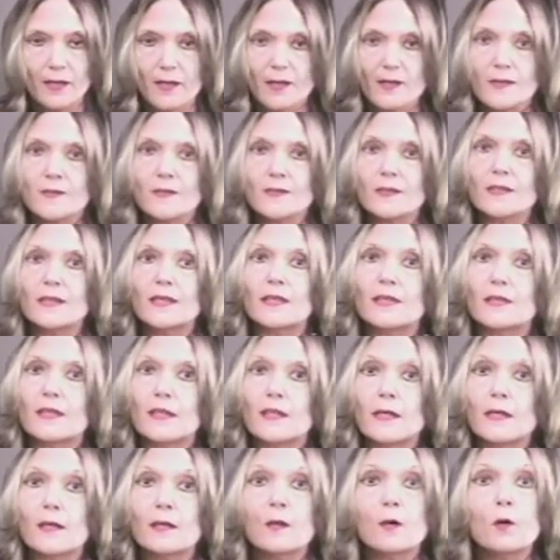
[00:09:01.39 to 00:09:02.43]
is a
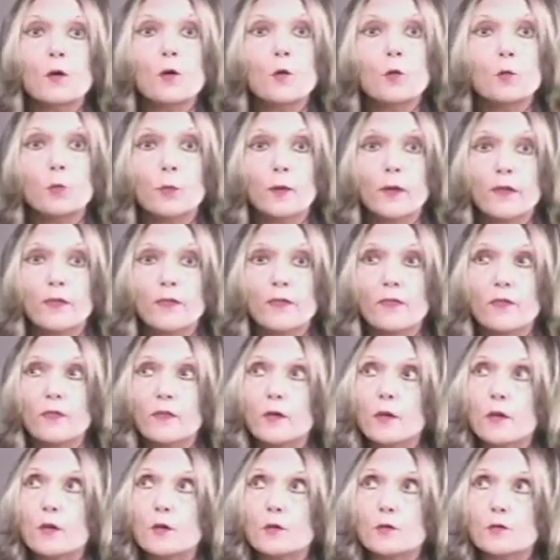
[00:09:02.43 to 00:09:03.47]
kitty with
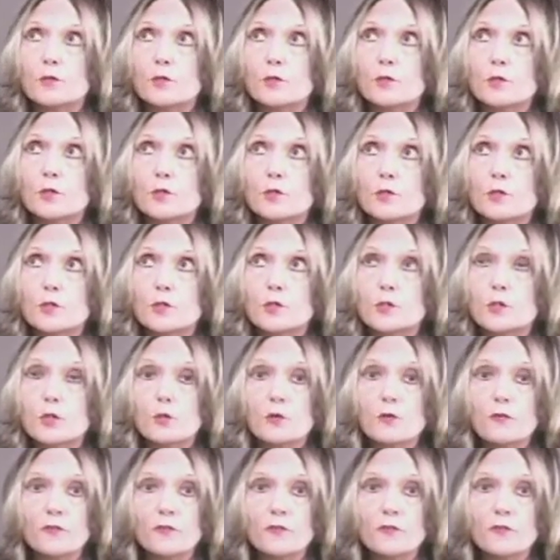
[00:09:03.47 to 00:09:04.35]
two